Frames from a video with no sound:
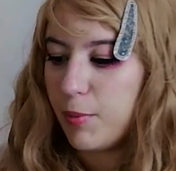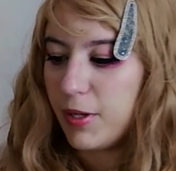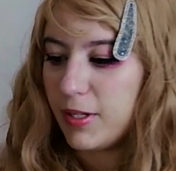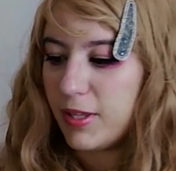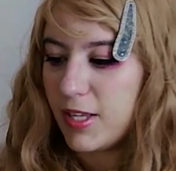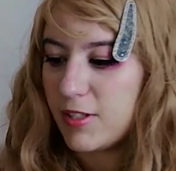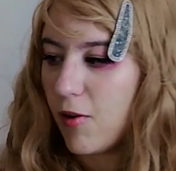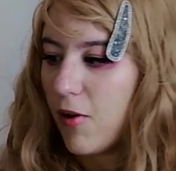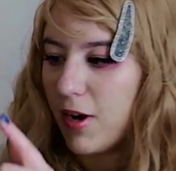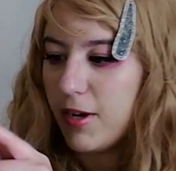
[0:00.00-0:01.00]
put these
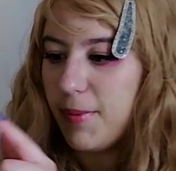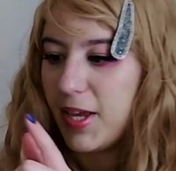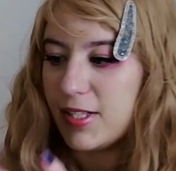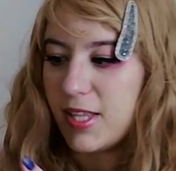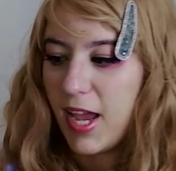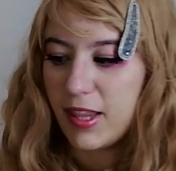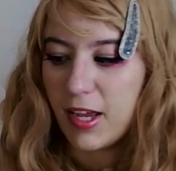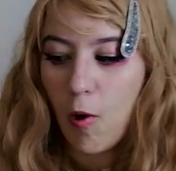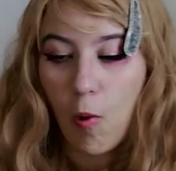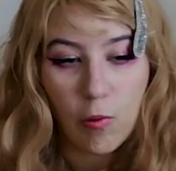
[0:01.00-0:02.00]
on because they had
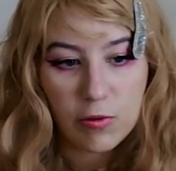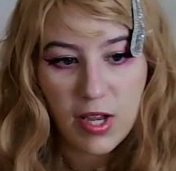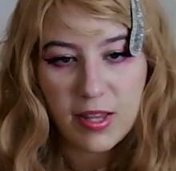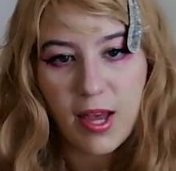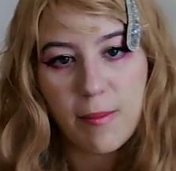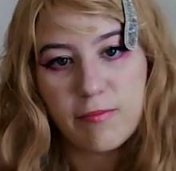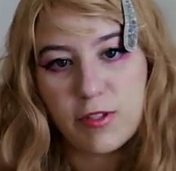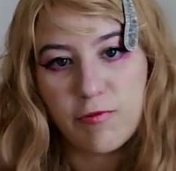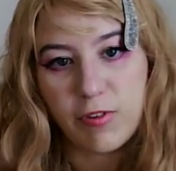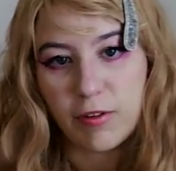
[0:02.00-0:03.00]
like holes on them
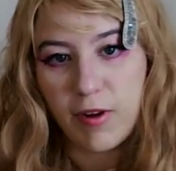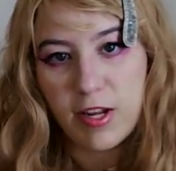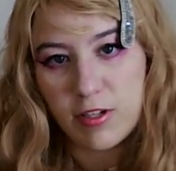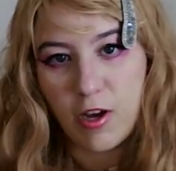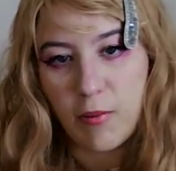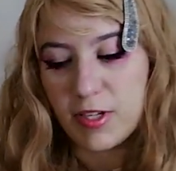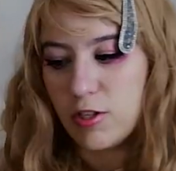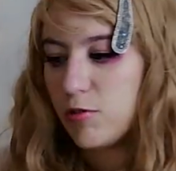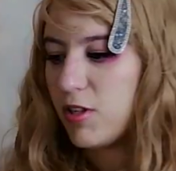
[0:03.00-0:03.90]
for the rod to go into.